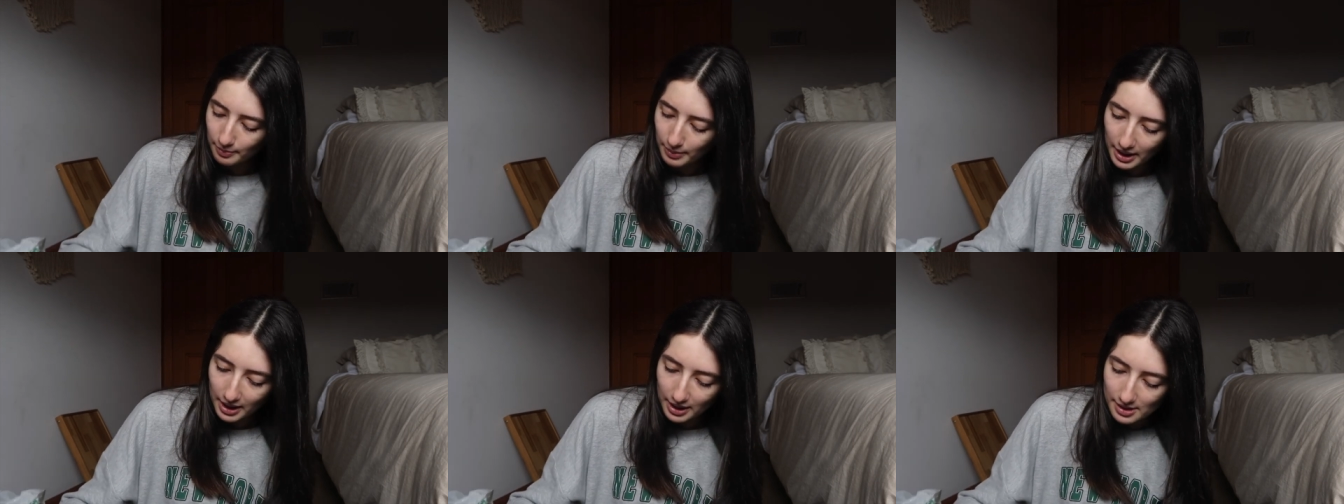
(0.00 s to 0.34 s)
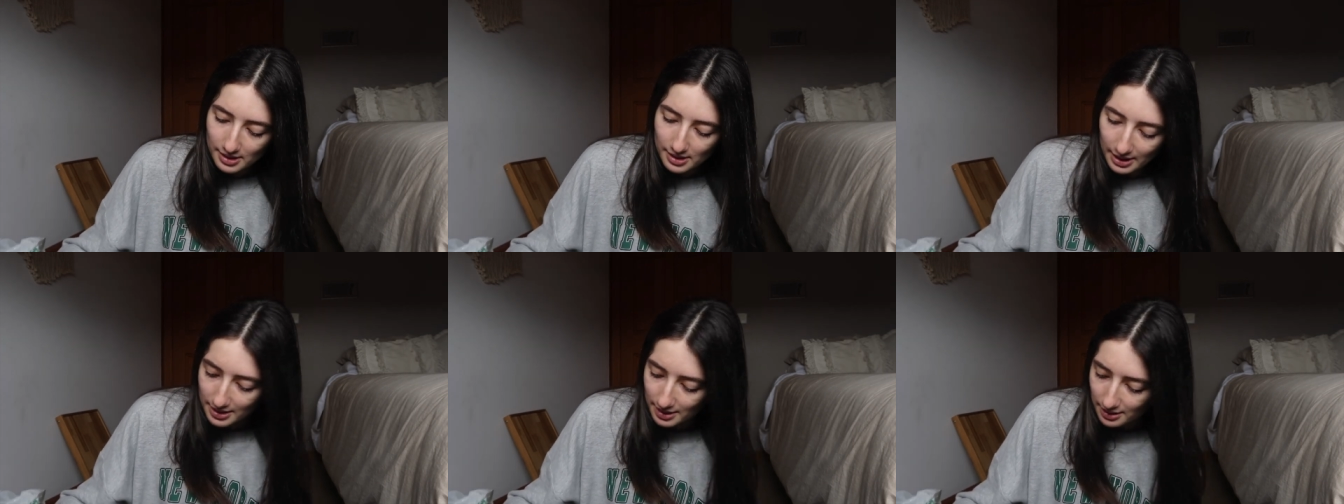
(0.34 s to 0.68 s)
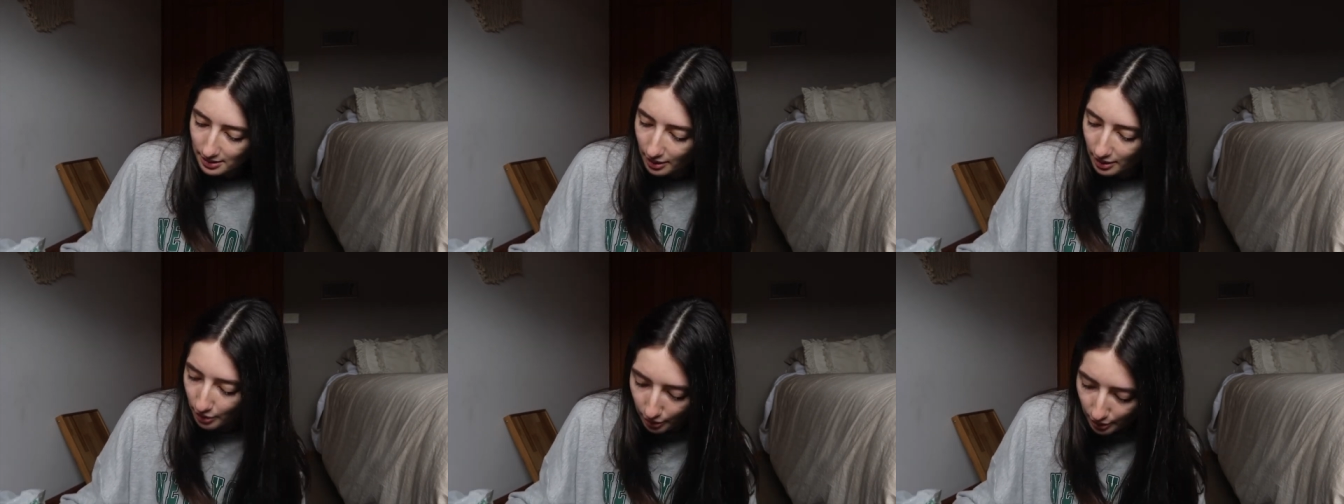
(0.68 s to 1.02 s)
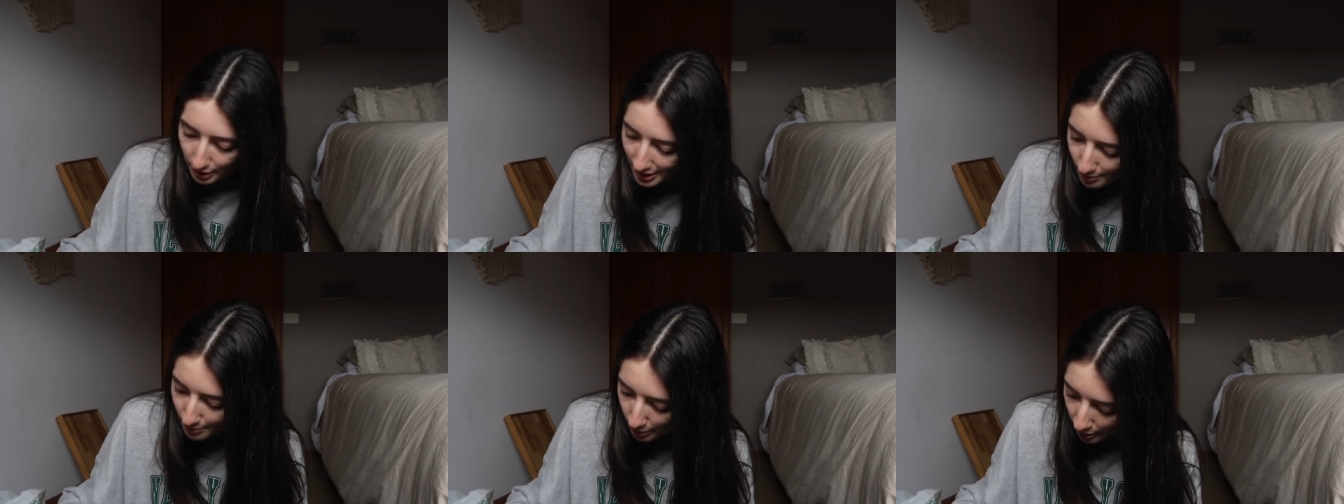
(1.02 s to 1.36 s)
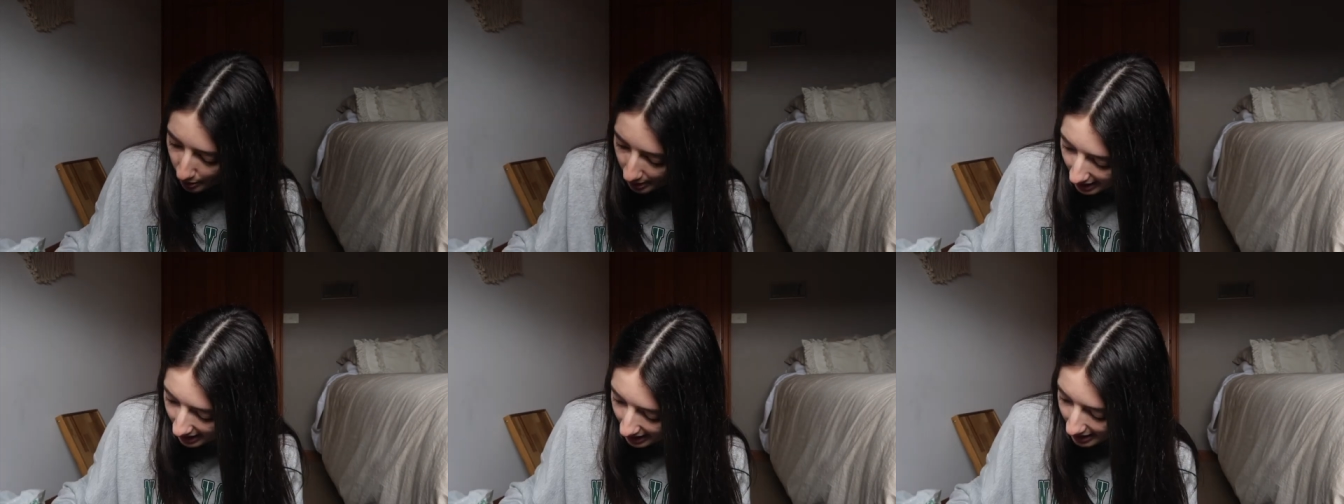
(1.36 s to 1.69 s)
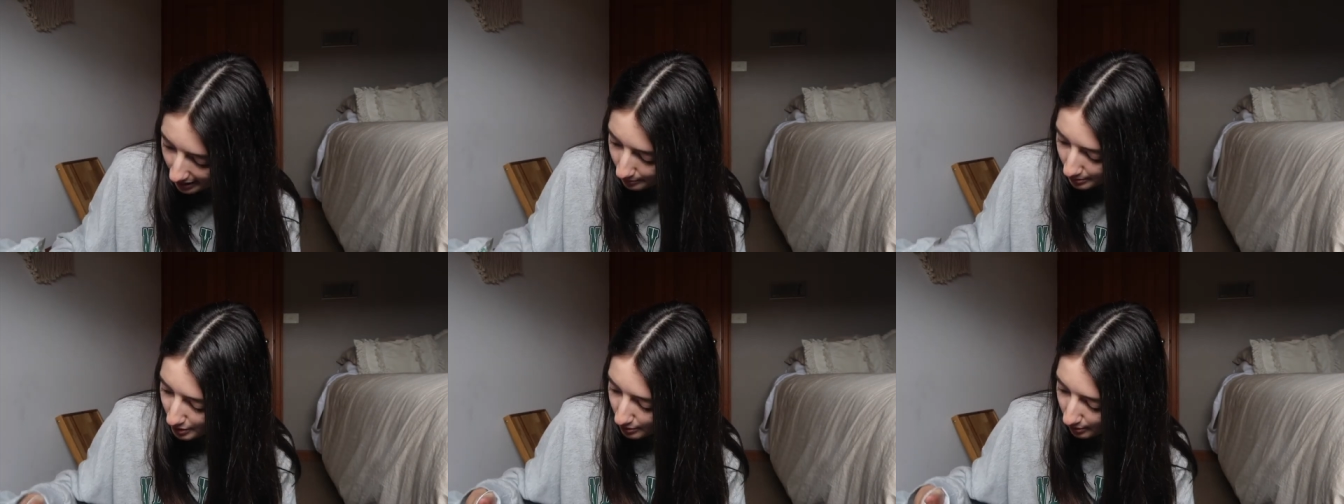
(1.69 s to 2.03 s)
because I already bought heaps.